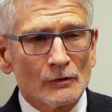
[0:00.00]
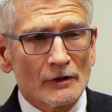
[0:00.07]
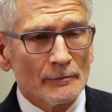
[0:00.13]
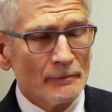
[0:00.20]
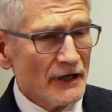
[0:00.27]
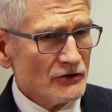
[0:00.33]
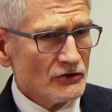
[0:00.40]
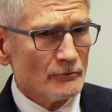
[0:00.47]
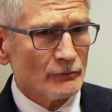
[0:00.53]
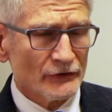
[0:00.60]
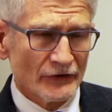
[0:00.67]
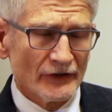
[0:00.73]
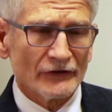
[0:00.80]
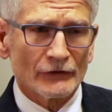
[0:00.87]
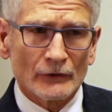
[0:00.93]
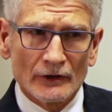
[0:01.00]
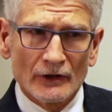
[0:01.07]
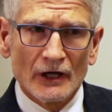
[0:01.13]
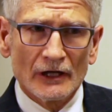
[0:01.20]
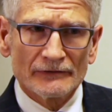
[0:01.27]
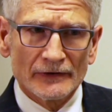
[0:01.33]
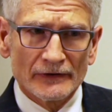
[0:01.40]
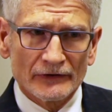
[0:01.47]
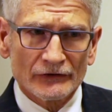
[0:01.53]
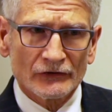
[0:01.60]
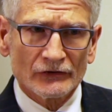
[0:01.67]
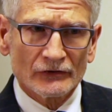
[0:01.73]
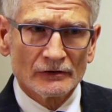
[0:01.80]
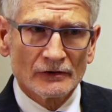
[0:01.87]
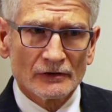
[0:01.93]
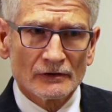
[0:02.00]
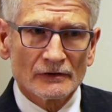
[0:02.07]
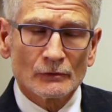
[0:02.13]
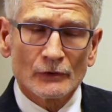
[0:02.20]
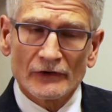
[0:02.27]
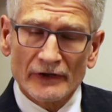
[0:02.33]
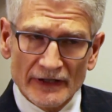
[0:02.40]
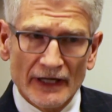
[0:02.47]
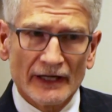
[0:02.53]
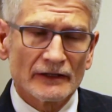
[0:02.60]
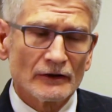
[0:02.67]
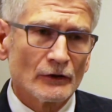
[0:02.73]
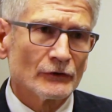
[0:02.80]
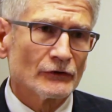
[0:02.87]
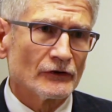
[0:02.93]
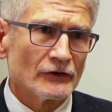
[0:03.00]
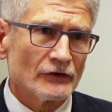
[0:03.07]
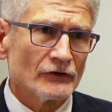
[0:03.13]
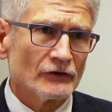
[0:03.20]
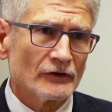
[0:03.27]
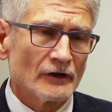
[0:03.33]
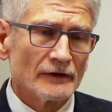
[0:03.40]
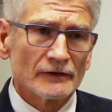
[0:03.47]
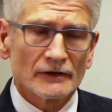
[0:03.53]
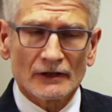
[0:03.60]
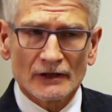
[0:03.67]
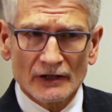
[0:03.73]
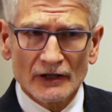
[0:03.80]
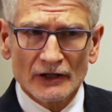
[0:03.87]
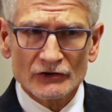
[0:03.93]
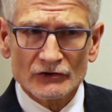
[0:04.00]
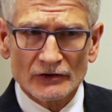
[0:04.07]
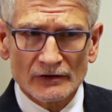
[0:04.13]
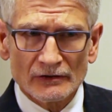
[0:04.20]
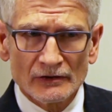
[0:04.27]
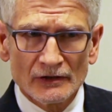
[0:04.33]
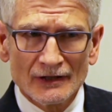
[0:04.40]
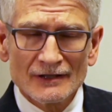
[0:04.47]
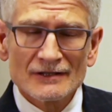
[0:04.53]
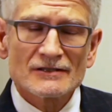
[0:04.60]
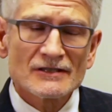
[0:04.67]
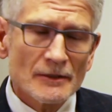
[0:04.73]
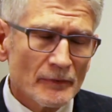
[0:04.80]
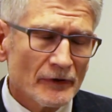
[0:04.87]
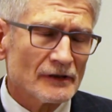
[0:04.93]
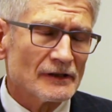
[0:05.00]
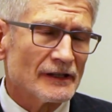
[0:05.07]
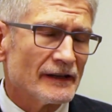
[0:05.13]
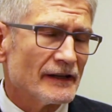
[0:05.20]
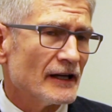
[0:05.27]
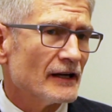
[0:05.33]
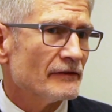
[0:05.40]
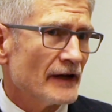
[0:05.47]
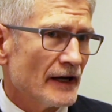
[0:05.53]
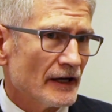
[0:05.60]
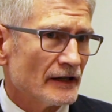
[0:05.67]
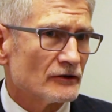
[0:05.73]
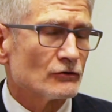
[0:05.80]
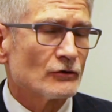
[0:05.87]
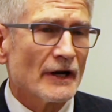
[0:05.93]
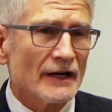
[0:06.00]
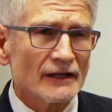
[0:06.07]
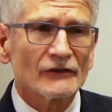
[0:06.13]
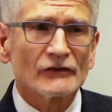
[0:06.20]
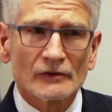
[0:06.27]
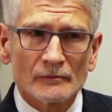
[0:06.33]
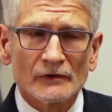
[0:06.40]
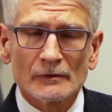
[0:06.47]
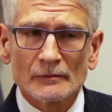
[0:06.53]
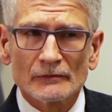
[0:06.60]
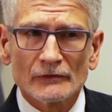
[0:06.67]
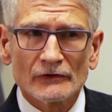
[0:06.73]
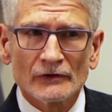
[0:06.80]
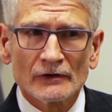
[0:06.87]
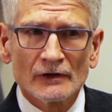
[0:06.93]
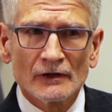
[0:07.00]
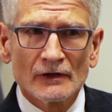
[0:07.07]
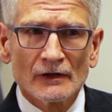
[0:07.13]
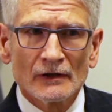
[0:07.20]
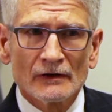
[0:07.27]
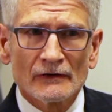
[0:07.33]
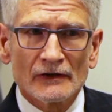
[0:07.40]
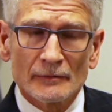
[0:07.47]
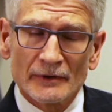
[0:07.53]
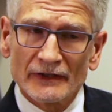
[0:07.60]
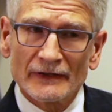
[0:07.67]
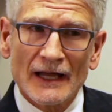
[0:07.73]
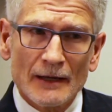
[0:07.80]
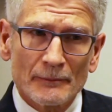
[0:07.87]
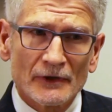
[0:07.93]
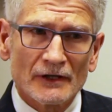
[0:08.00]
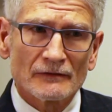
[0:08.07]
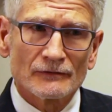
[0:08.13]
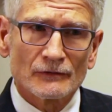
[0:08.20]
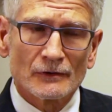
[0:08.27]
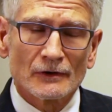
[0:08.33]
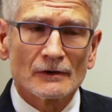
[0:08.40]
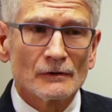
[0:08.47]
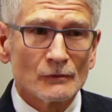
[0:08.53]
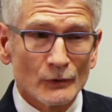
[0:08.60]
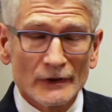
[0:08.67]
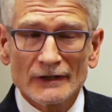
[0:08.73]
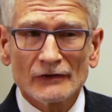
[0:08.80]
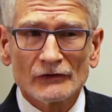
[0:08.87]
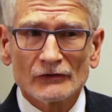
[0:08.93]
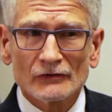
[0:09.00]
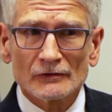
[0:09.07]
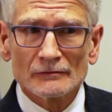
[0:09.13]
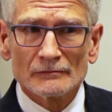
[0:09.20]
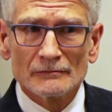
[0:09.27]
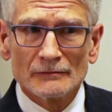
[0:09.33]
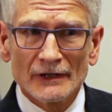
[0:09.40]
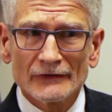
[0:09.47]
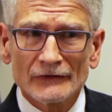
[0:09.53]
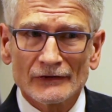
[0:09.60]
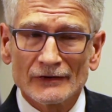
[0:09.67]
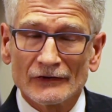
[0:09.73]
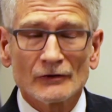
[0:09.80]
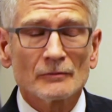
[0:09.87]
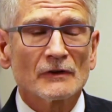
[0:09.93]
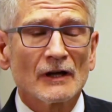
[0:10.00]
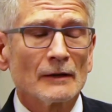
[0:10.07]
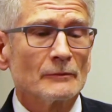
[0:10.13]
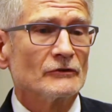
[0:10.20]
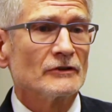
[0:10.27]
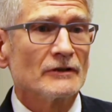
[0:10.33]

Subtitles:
When a patient presents to our office with a diagnosis of a concussion, typically they have had chronic symptoms that have been happening for weeks, months, and sometimes